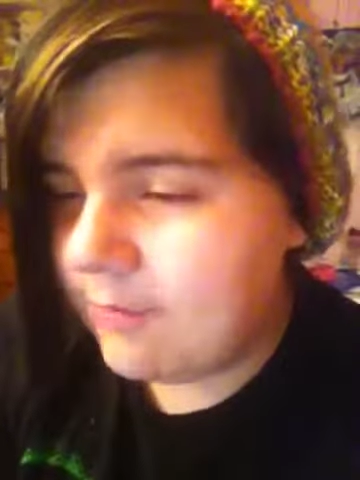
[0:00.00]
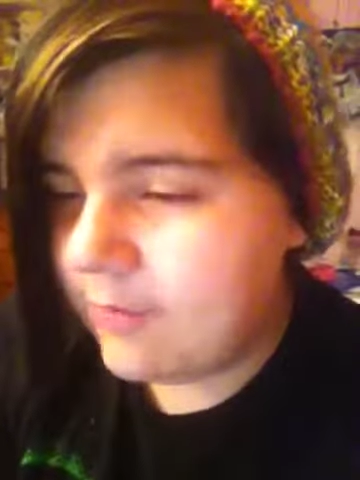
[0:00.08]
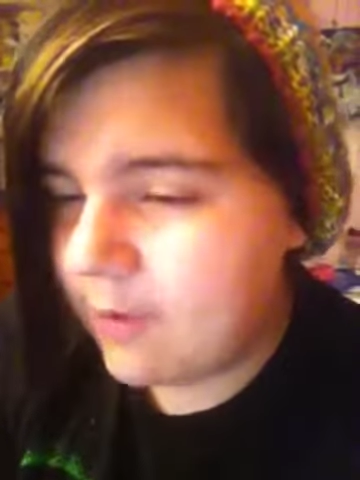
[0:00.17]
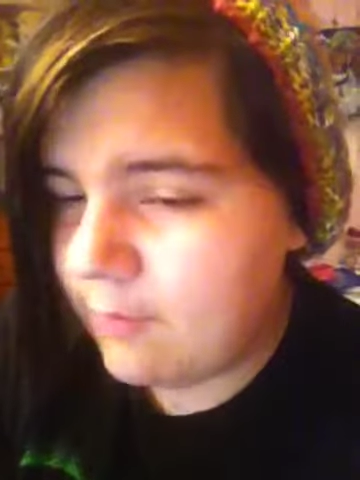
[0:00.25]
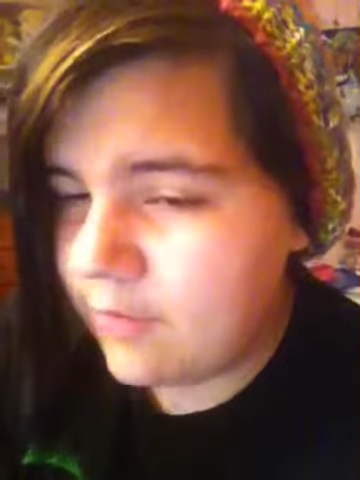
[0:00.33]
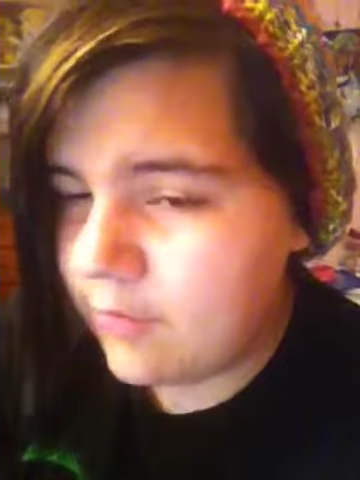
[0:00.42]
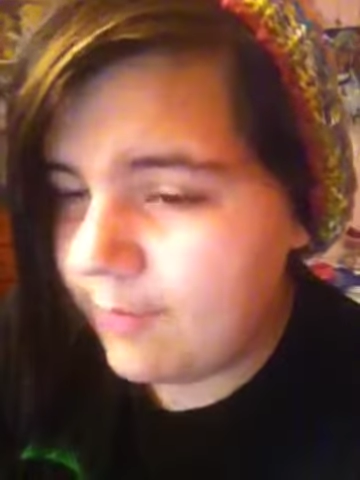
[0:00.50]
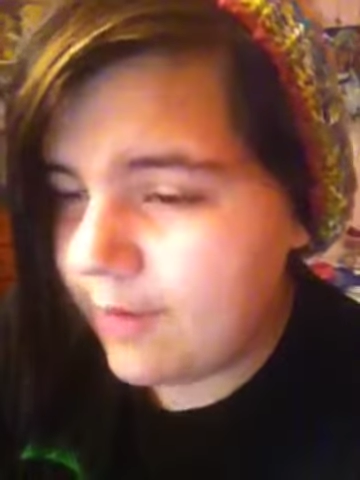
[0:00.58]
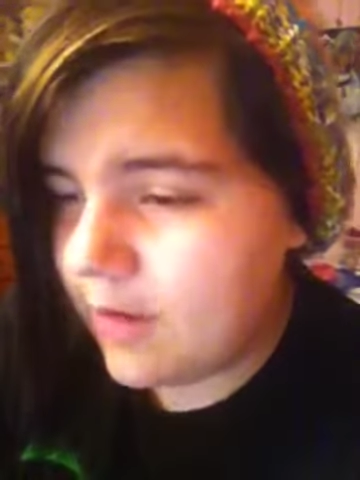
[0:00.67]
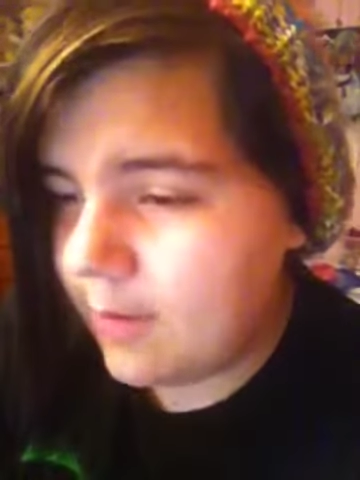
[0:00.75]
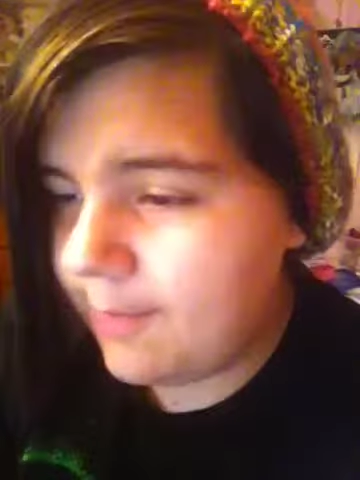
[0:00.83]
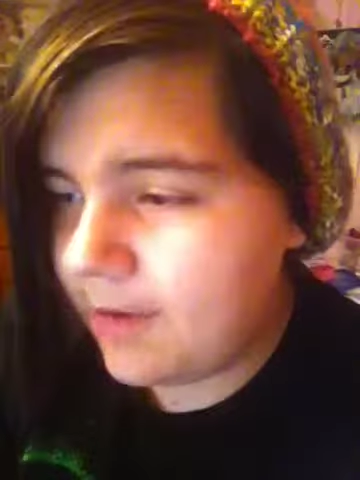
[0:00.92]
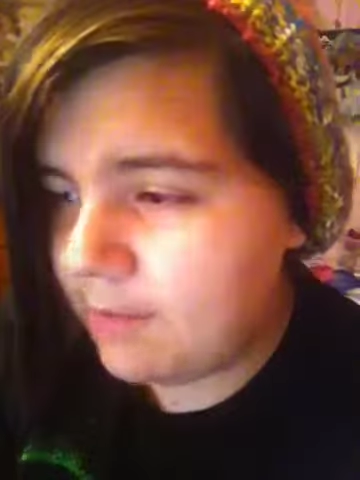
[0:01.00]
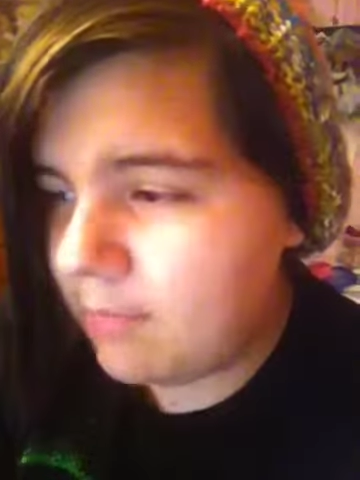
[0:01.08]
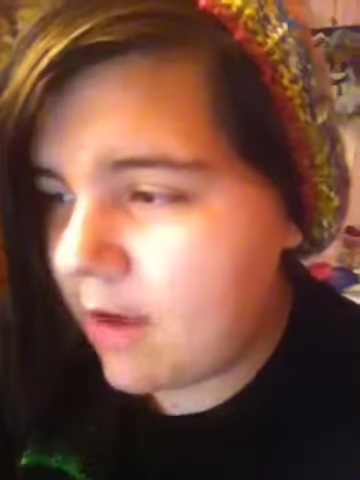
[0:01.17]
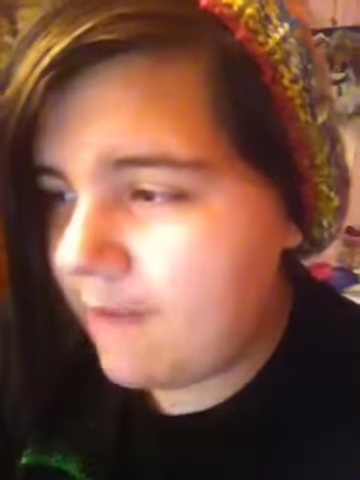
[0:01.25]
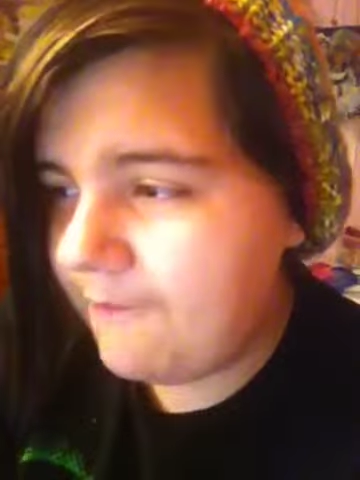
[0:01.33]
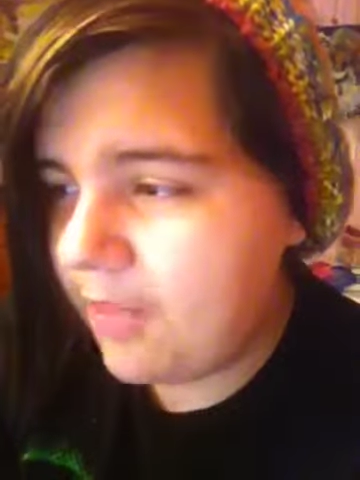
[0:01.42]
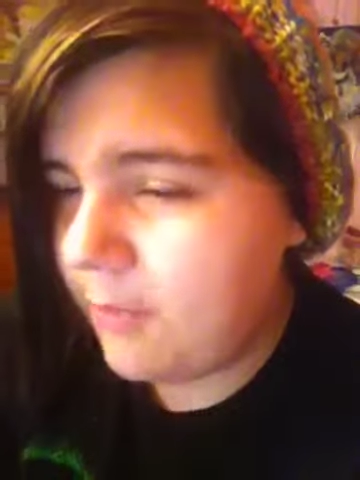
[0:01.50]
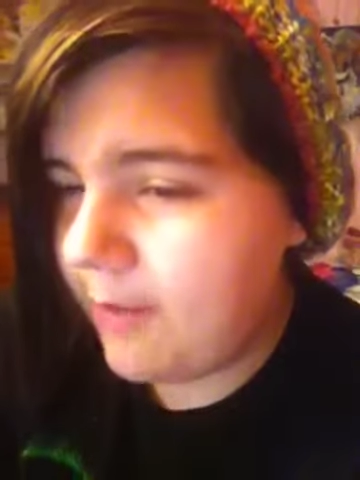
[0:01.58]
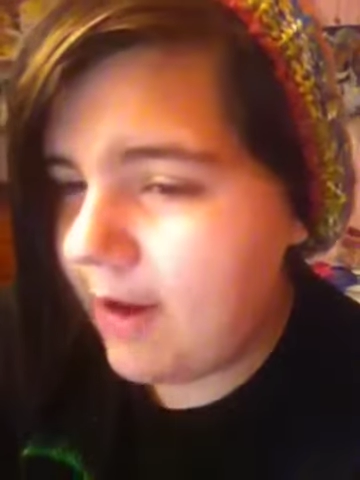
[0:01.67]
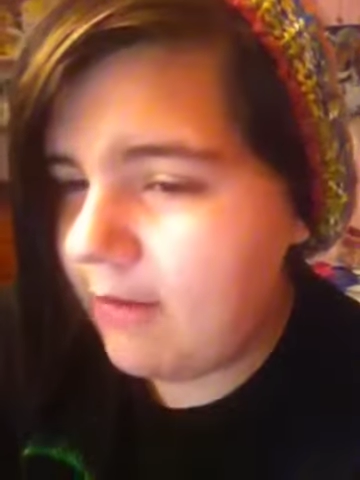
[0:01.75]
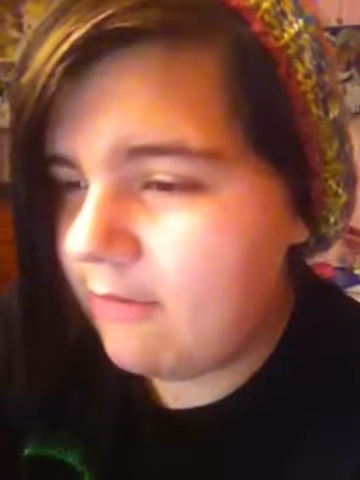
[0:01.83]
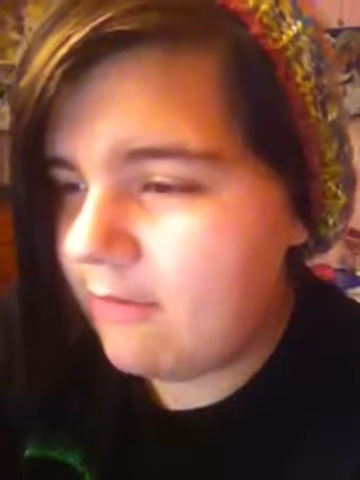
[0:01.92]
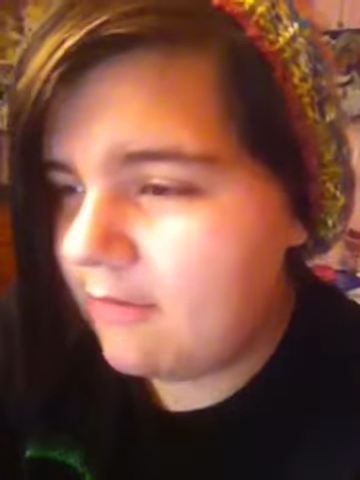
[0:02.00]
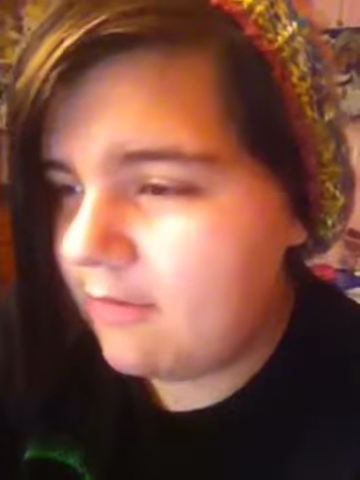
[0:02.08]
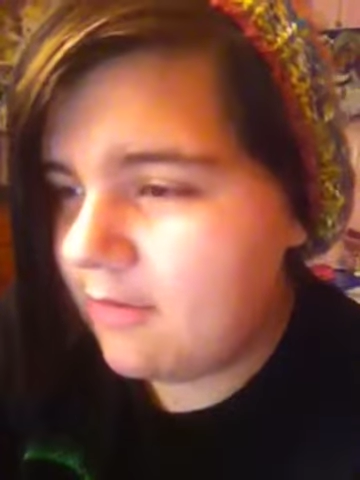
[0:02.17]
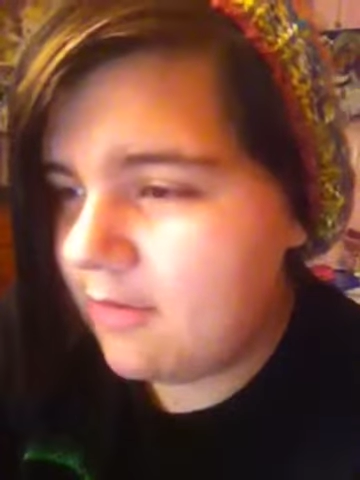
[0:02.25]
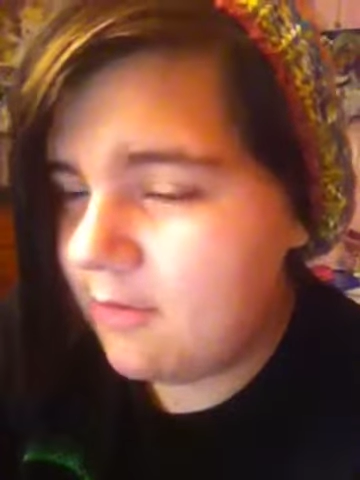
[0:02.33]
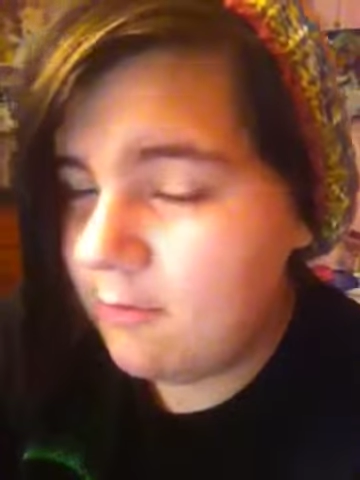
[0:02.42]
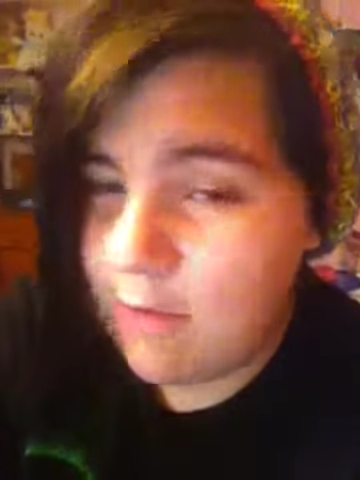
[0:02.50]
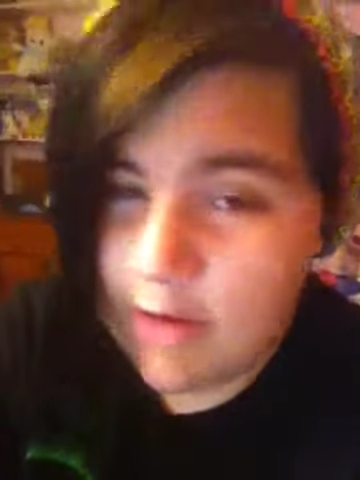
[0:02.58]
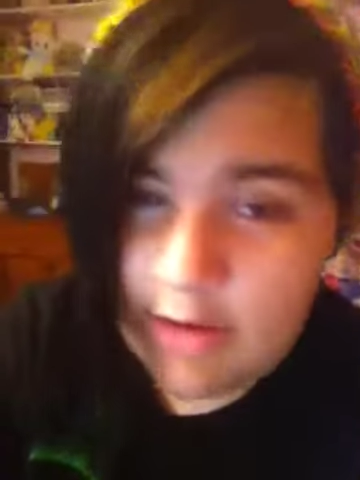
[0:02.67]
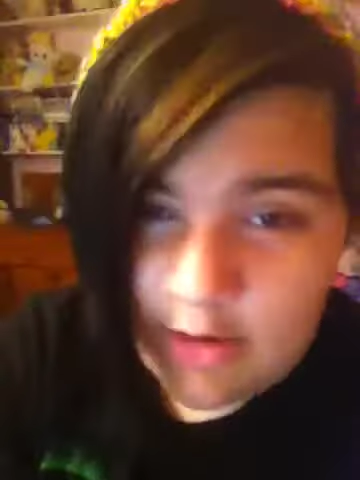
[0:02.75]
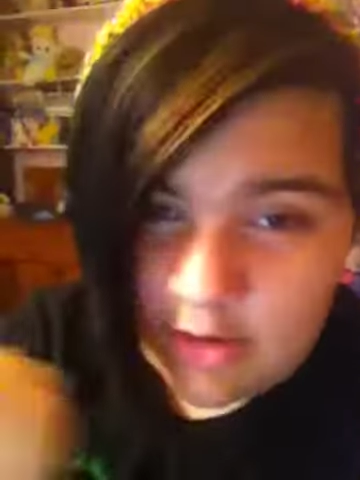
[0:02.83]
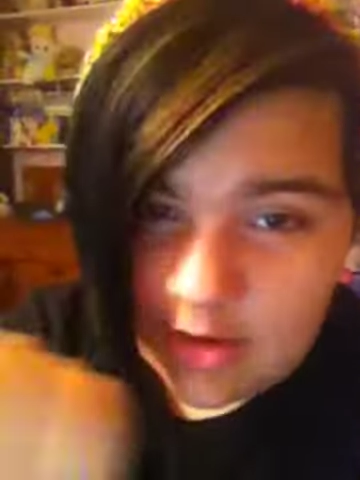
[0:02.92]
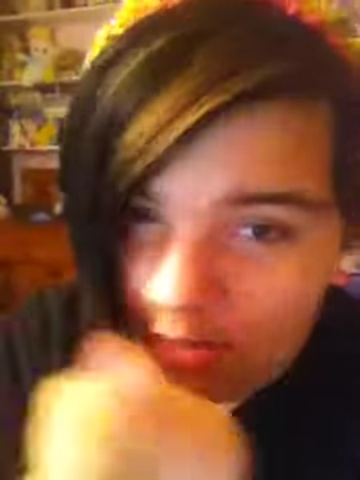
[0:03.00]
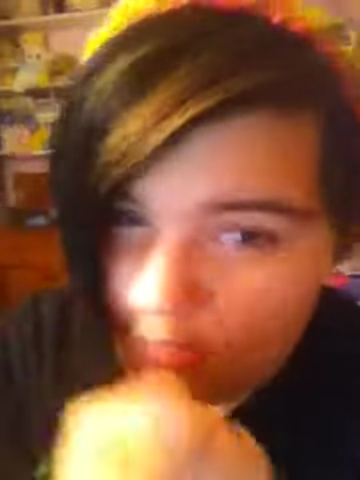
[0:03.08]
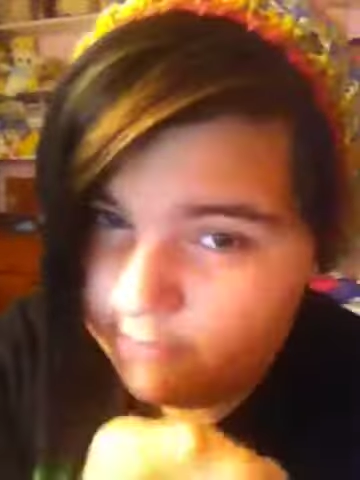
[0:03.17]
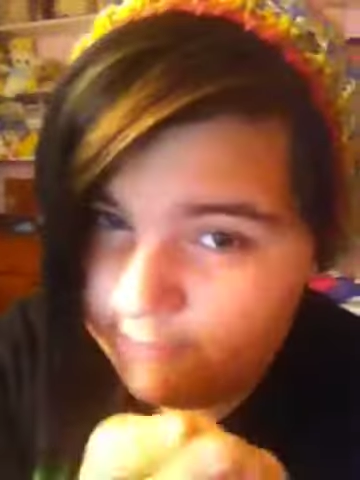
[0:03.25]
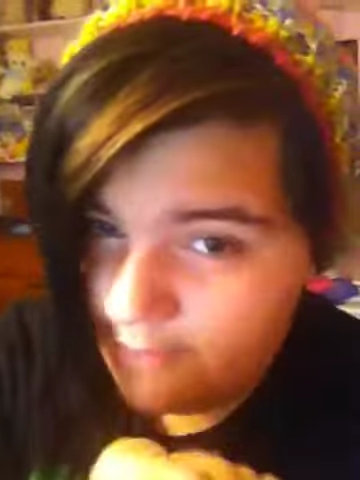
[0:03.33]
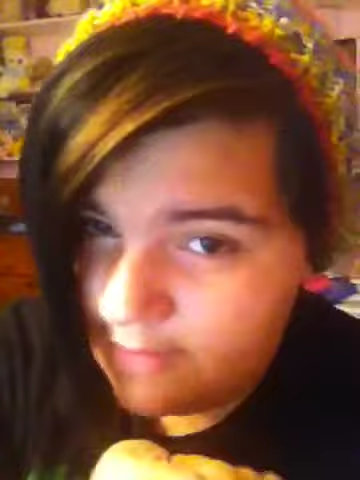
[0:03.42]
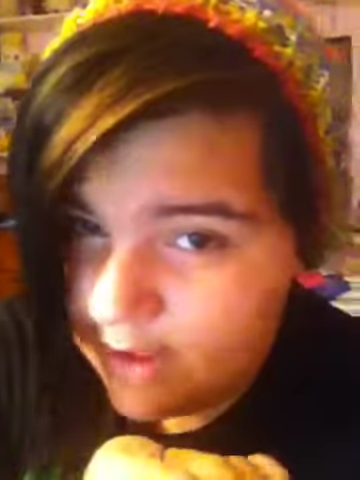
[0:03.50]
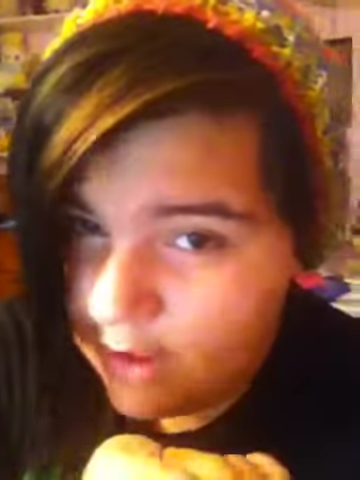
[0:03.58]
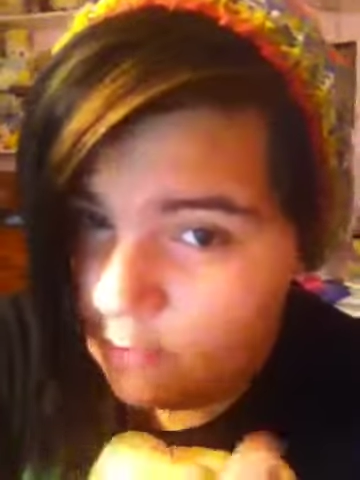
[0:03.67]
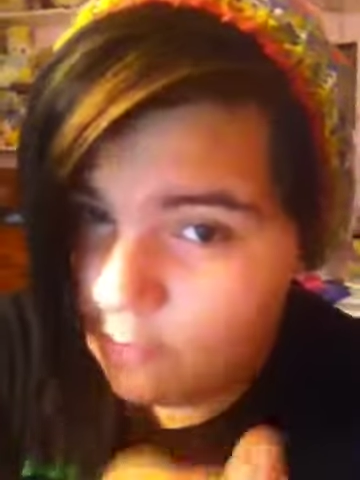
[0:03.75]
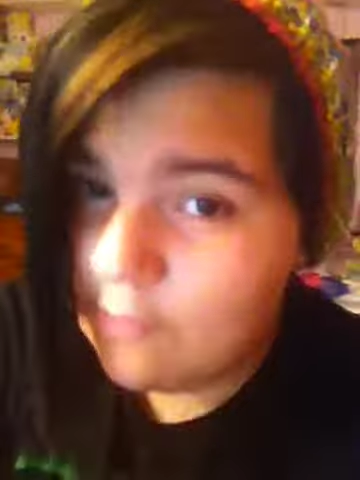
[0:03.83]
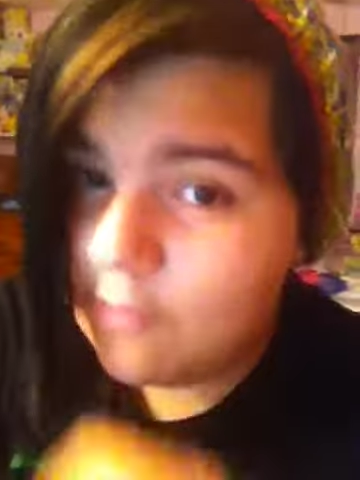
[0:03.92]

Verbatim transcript: I went to go pick it up and a moth flew out. One, I was freaked out.